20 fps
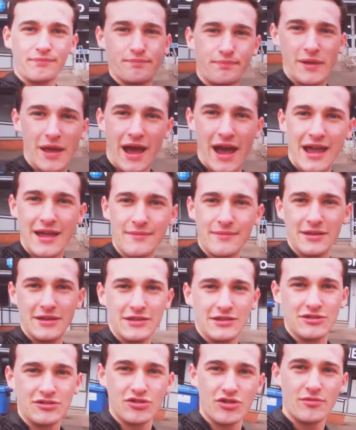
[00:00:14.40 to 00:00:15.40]
Behind me,
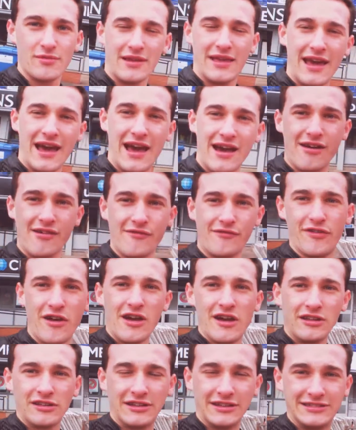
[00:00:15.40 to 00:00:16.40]
you normally
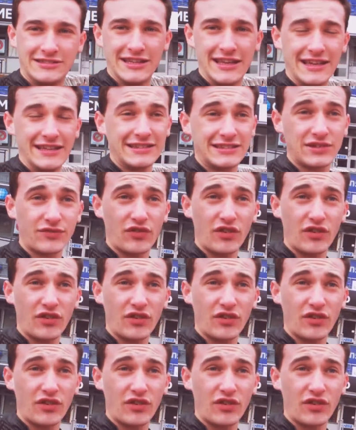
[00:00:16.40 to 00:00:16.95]
have the seats